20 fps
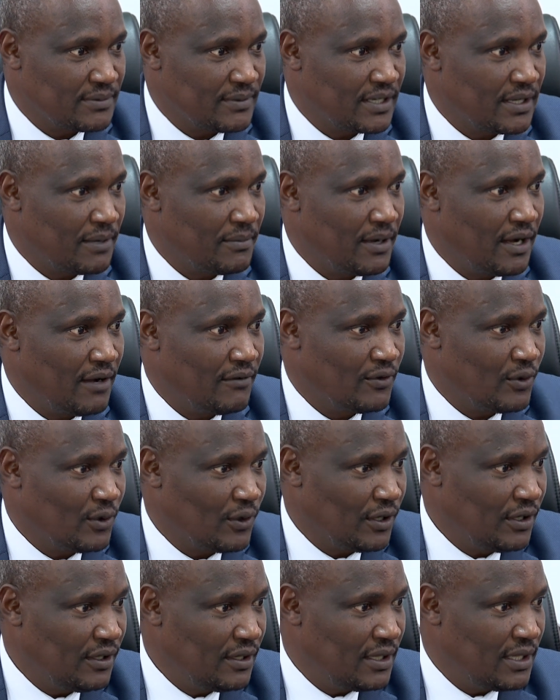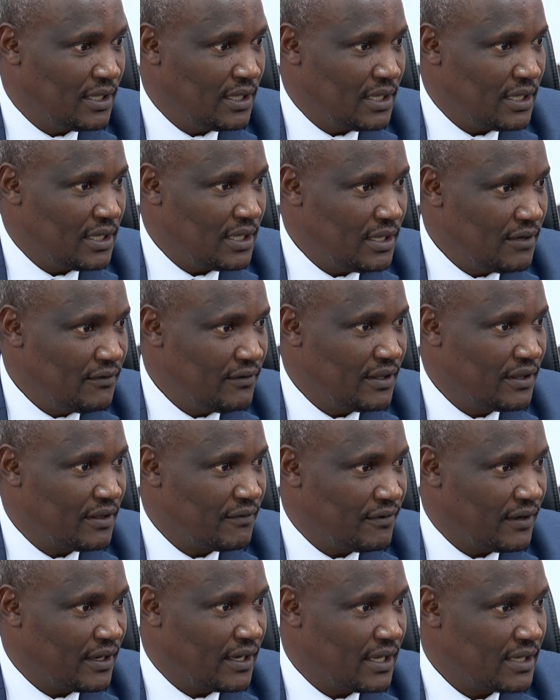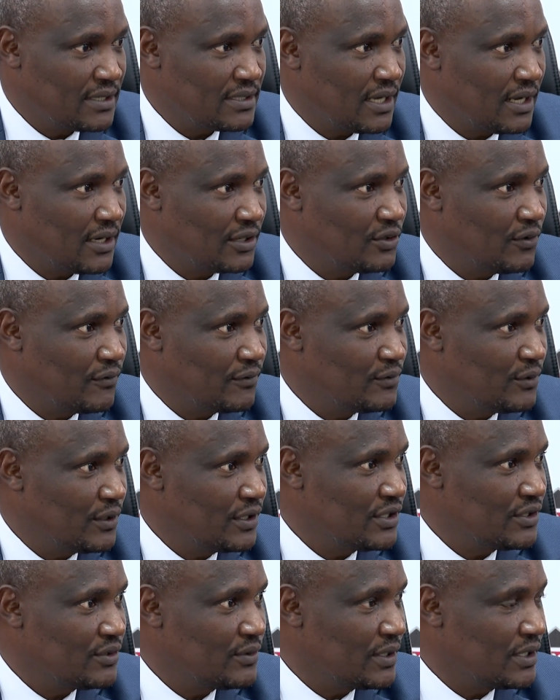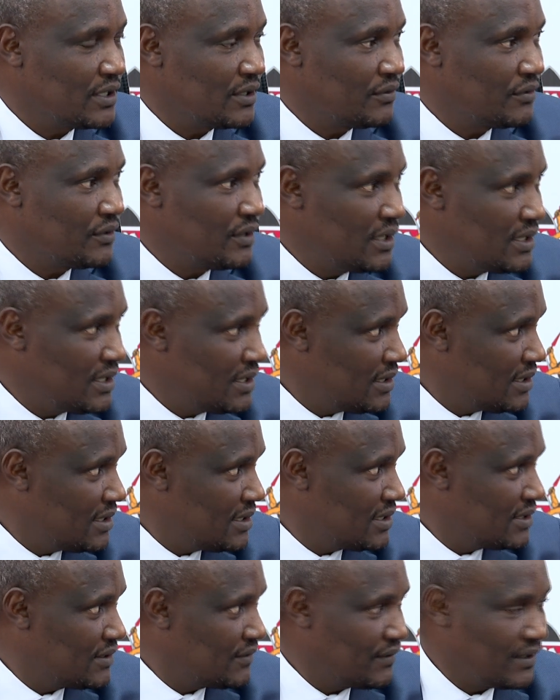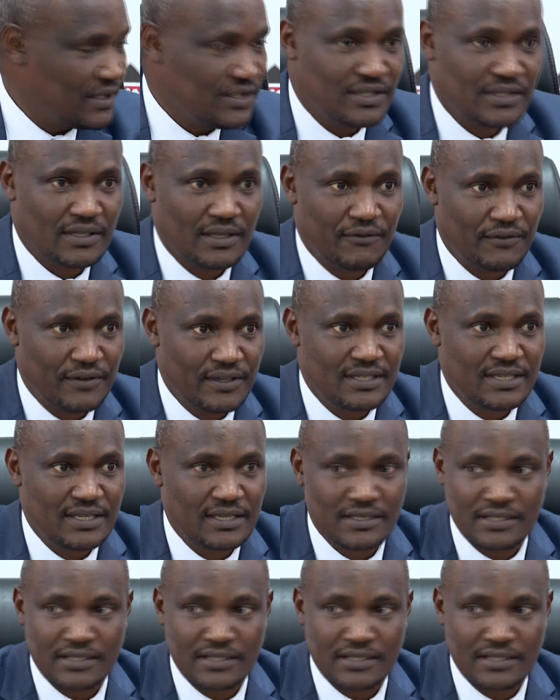but above all, even the Finance Act of 2023 is facing